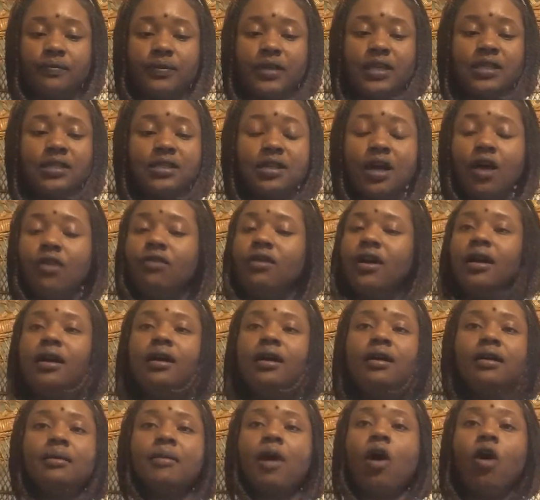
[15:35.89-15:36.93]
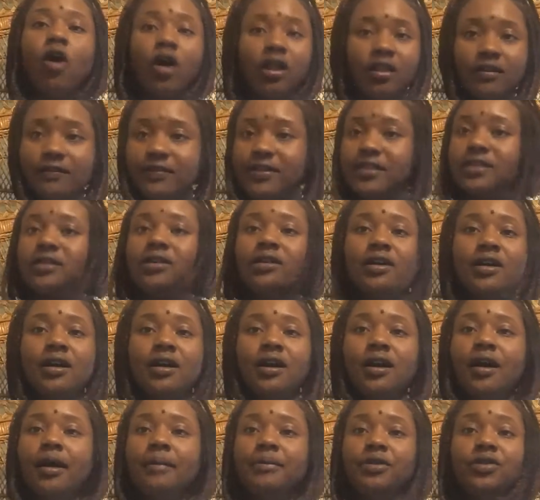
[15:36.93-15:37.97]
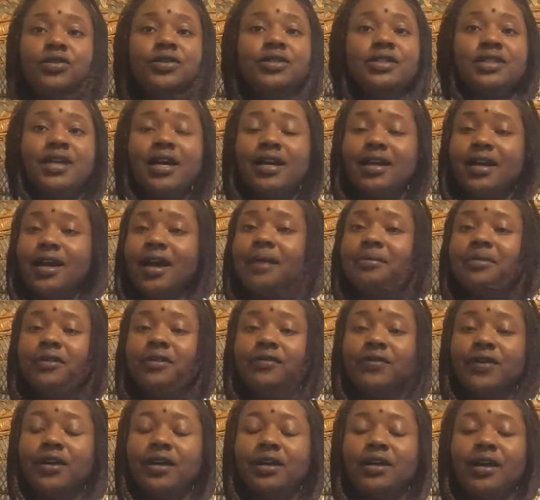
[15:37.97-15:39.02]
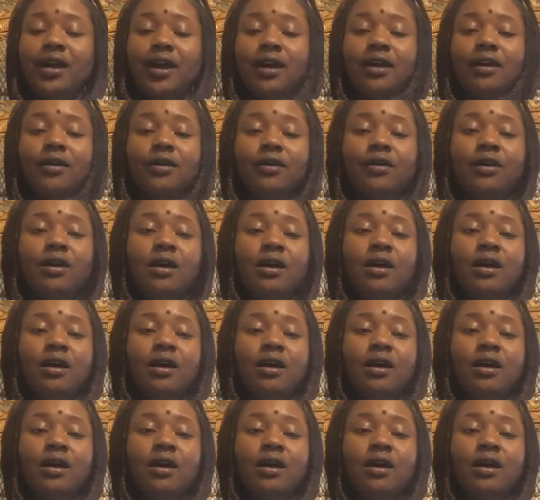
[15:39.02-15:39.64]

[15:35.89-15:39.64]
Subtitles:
It's going to come. All of it's going to come. You just got to calm the fuck down.